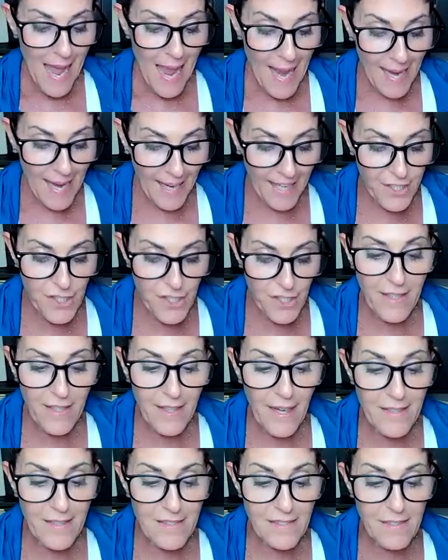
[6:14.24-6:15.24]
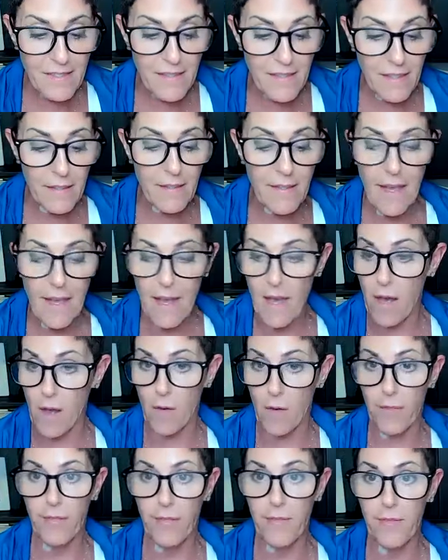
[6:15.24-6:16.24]
Aging and skin
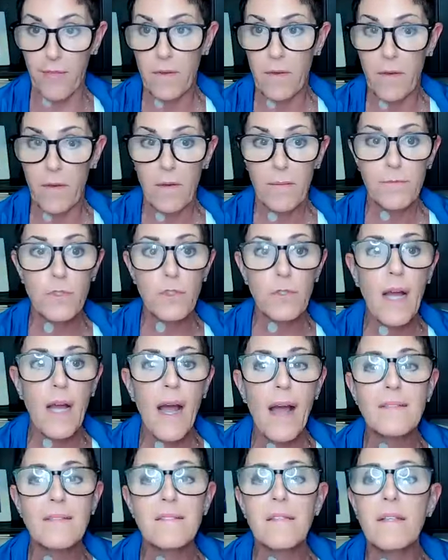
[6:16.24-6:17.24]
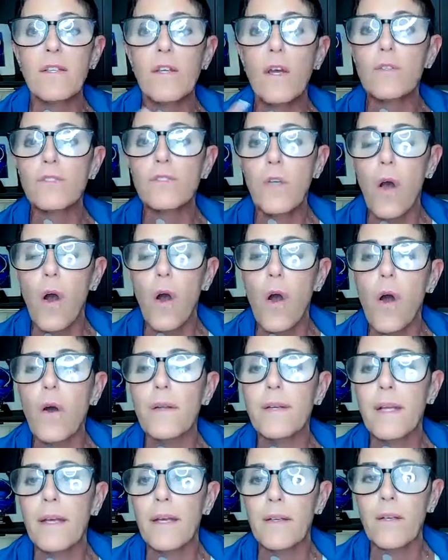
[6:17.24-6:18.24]
health. You guys, it goes
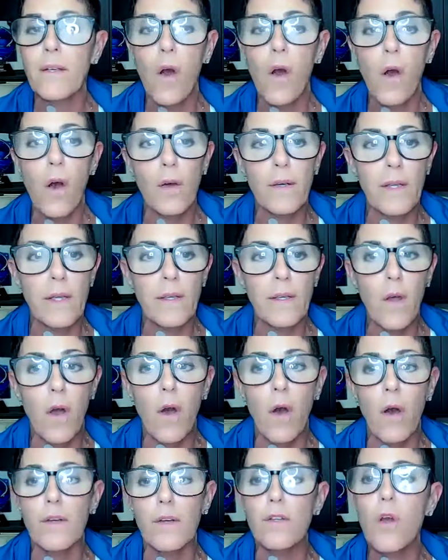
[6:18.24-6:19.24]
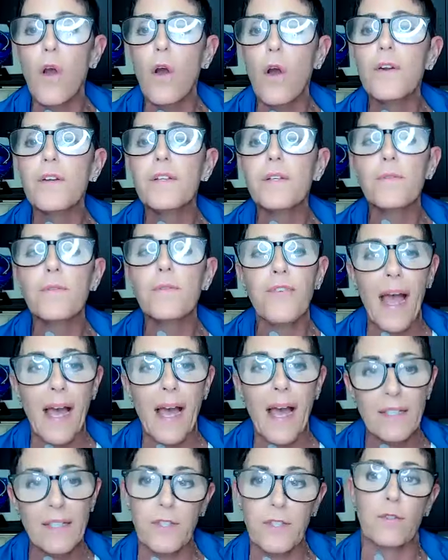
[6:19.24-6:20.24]
on and on and on.
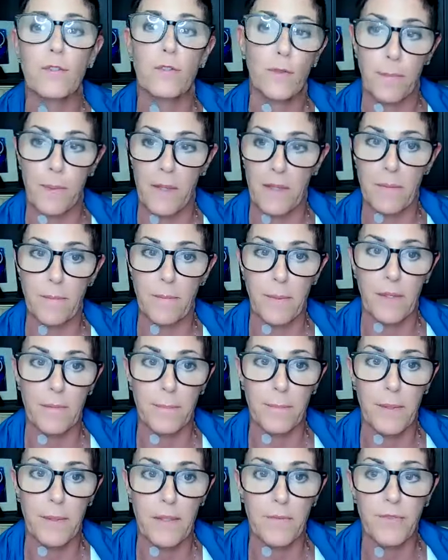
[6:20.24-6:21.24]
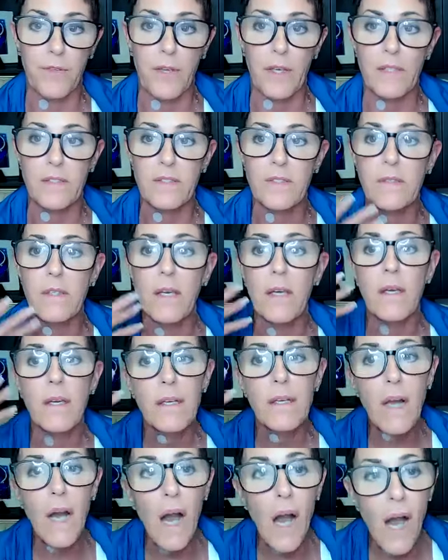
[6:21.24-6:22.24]
Cardiovascular benefits,
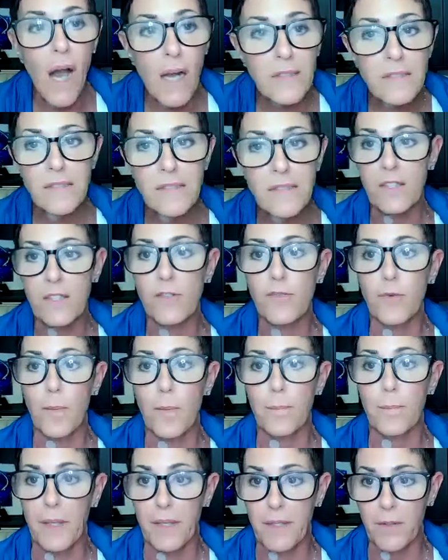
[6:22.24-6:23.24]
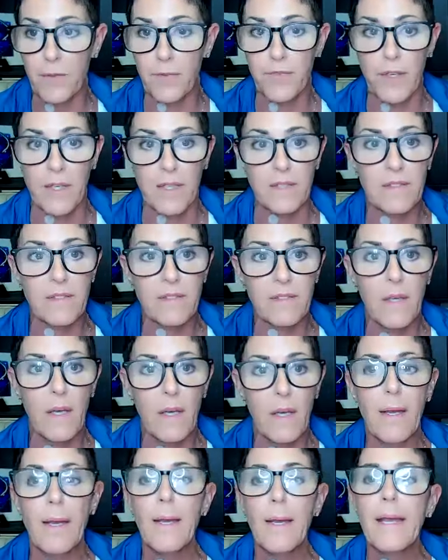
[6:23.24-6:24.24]
cognitive benefits.
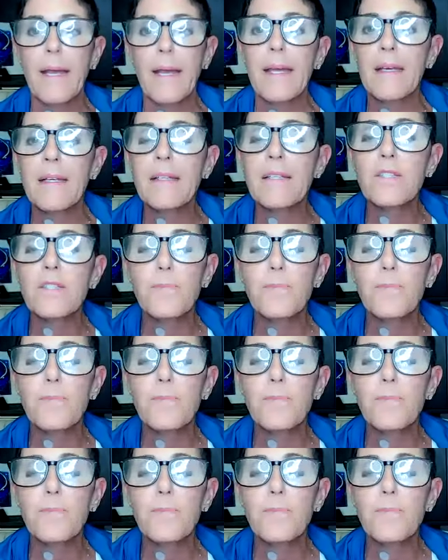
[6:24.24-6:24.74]
It